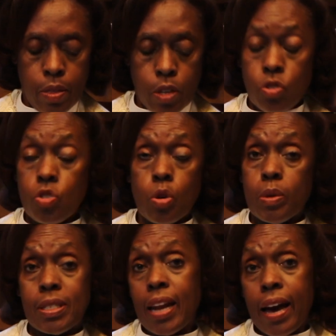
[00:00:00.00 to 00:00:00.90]
This too
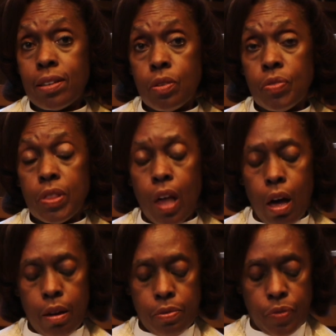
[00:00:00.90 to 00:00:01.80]
is an act of
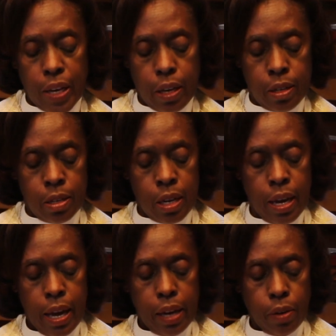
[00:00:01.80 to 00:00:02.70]
love and,
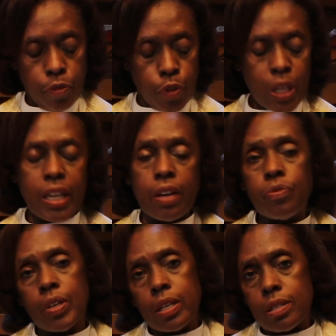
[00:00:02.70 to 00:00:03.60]
and of
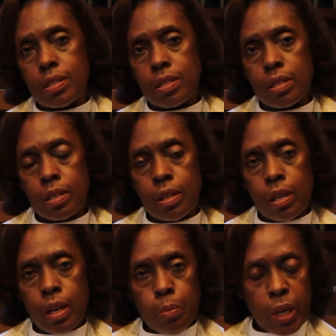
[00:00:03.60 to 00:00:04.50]
forgiveness
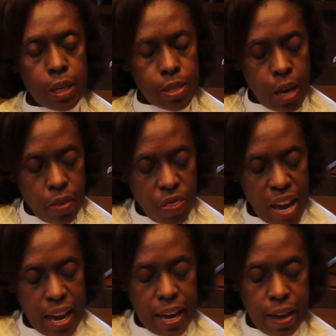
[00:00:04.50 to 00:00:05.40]
because
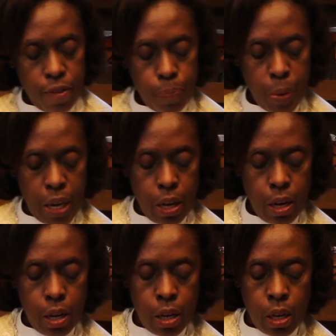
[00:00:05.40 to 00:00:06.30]
they have
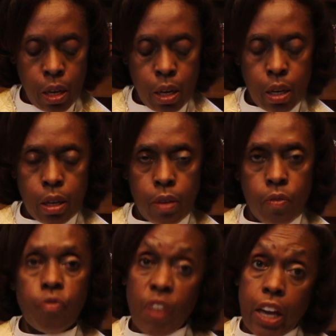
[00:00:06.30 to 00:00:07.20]
been
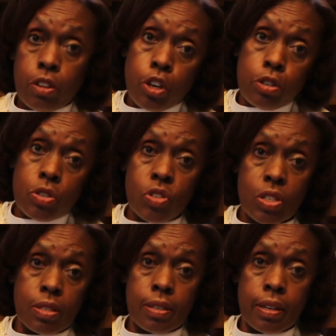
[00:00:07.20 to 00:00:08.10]

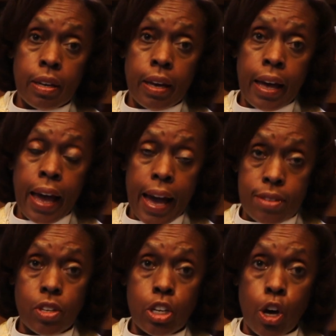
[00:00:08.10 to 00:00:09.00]
failures
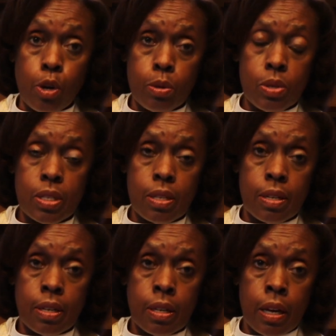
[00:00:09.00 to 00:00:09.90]
as it goes.
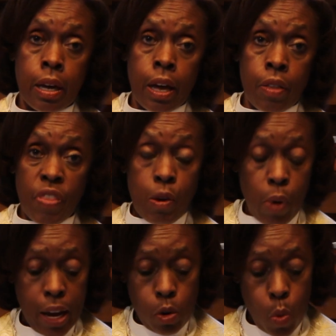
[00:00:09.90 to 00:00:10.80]
They
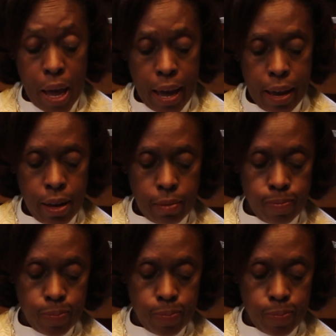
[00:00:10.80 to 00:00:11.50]
ran away,